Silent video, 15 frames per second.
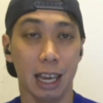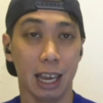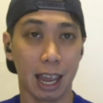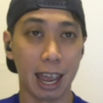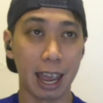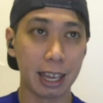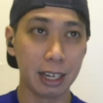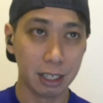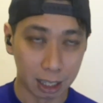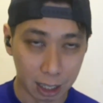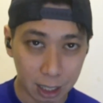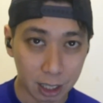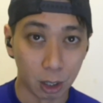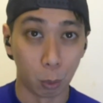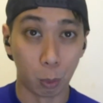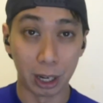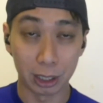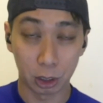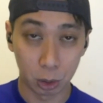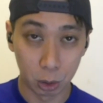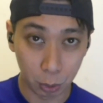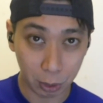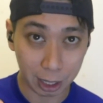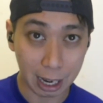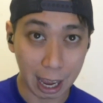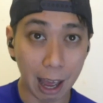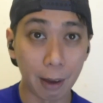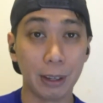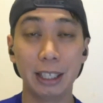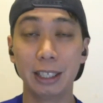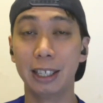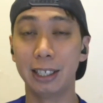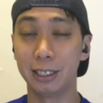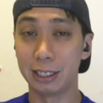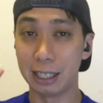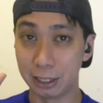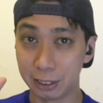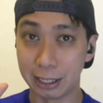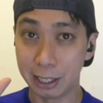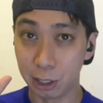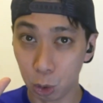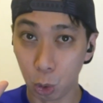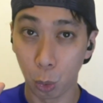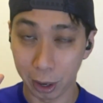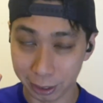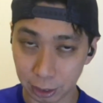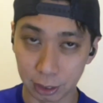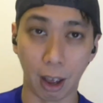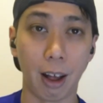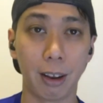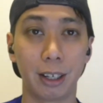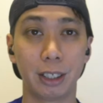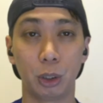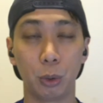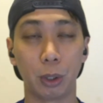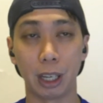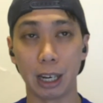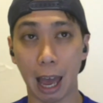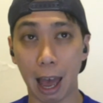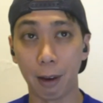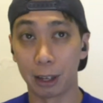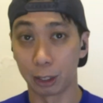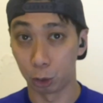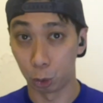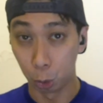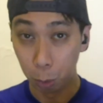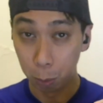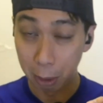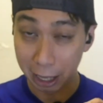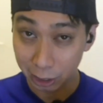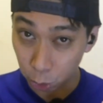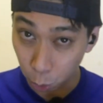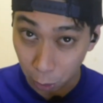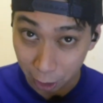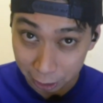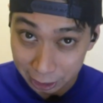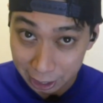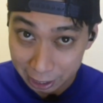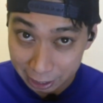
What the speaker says: And what you can have in this $16, you can have a good bass quality